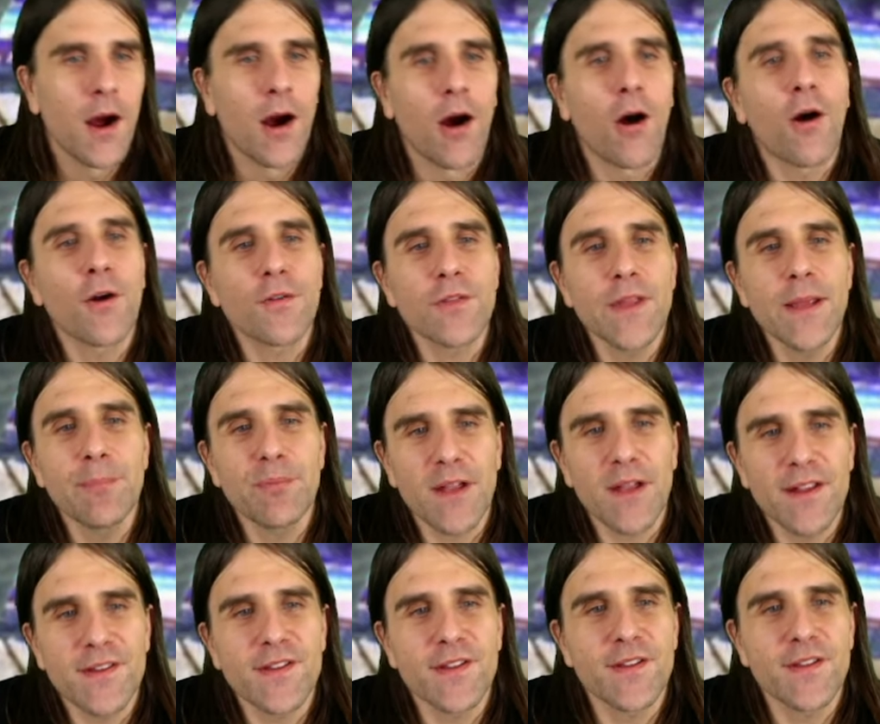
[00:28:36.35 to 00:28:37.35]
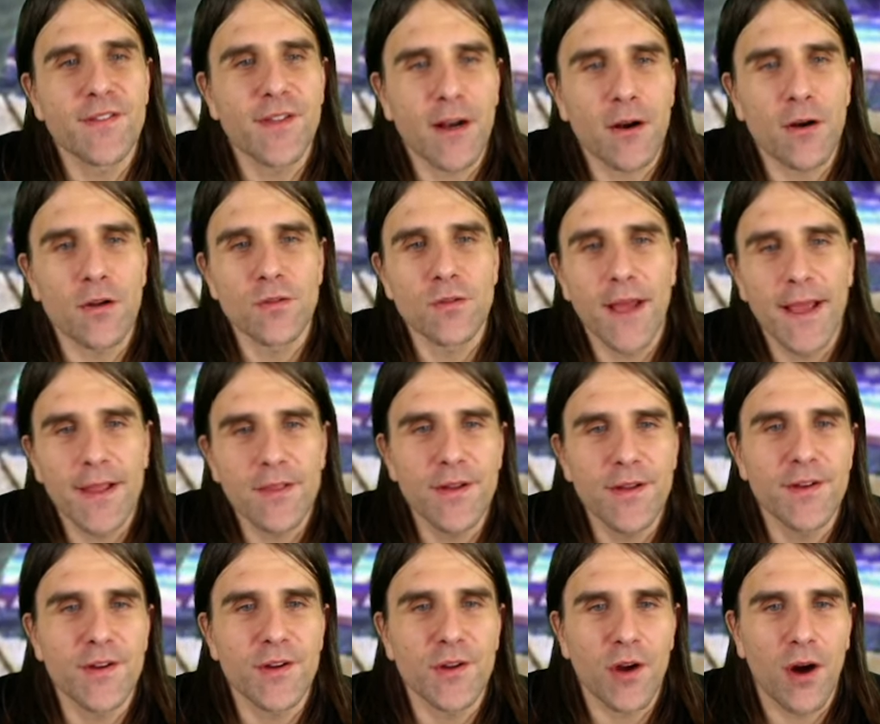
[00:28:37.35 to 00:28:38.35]
Hardly places that are
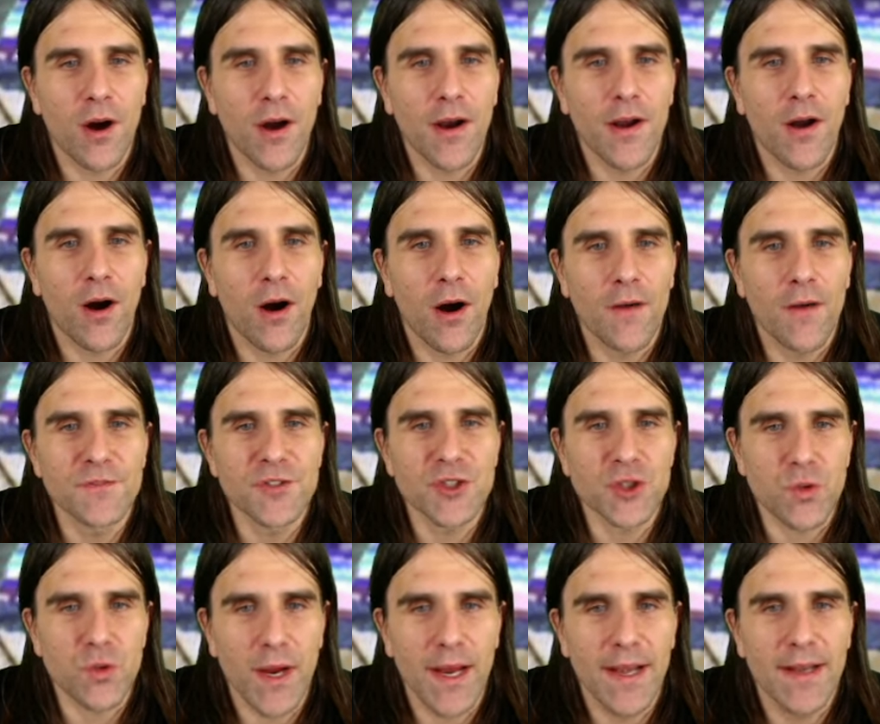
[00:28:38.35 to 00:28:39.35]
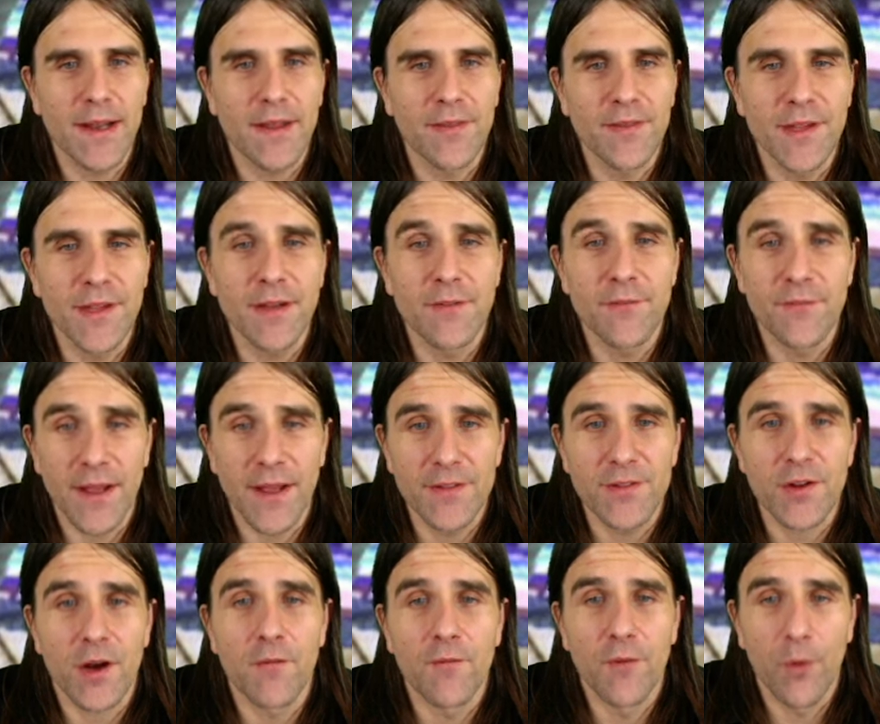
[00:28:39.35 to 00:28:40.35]
likely to cut off trade in the
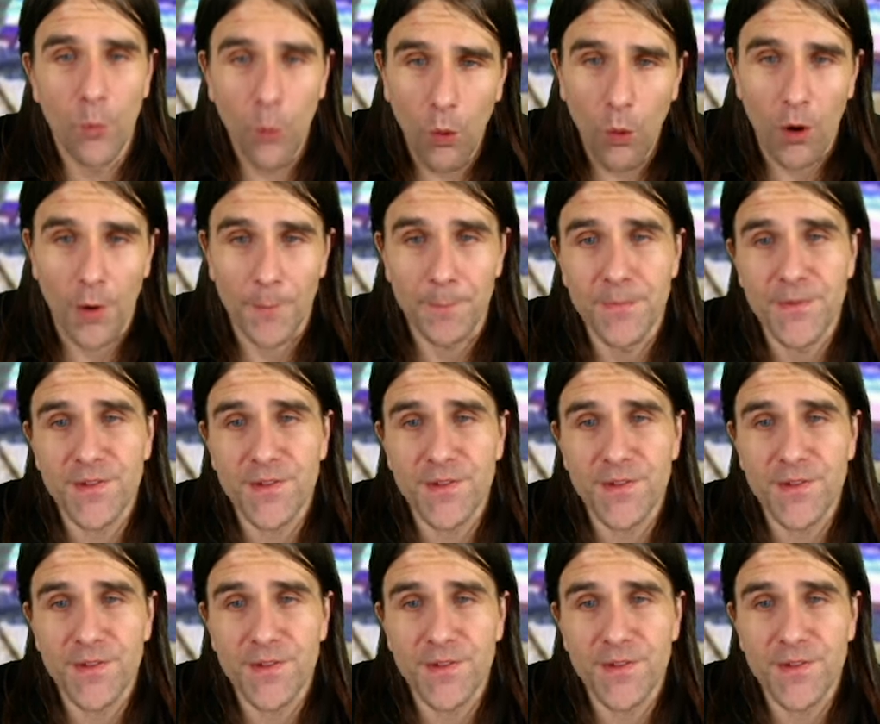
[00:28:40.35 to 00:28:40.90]
event of a war.